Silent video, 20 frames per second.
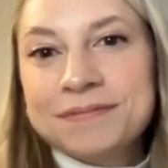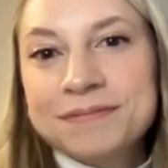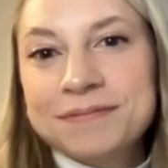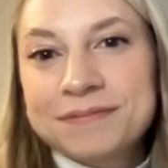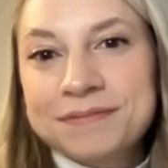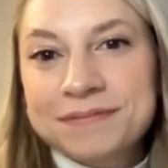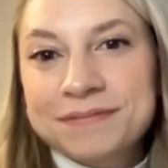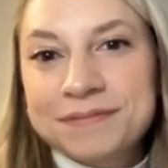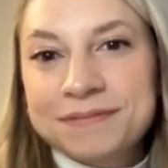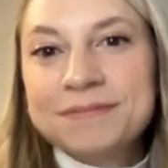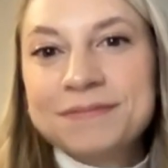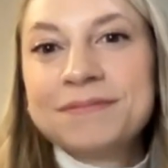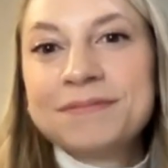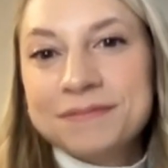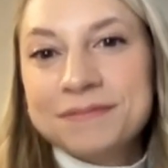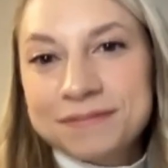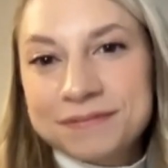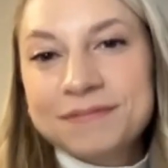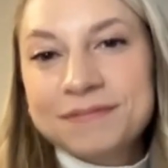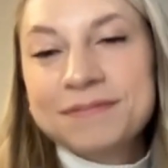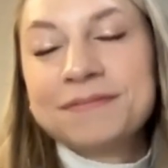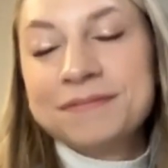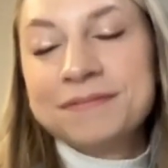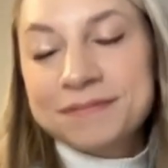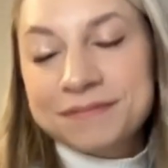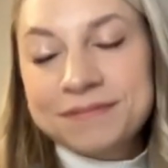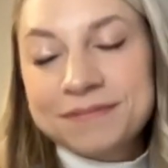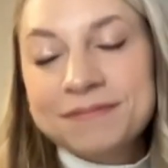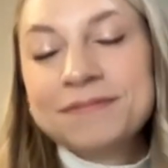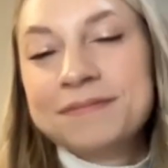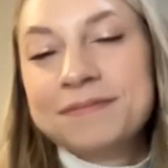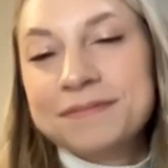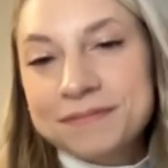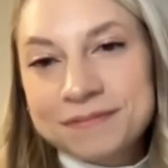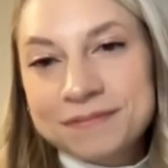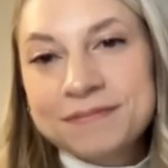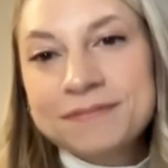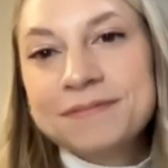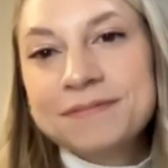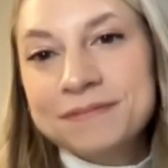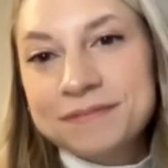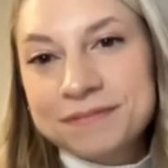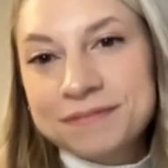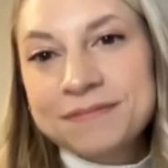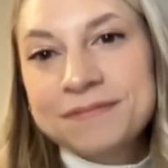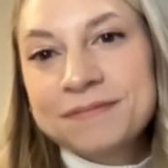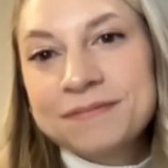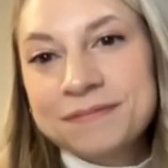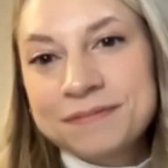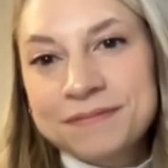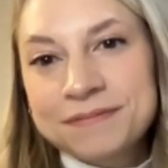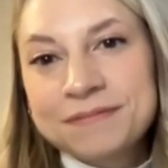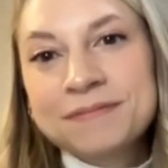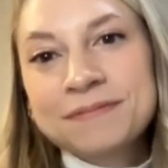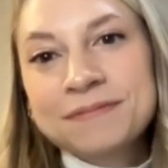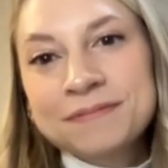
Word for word: right so what you do rather is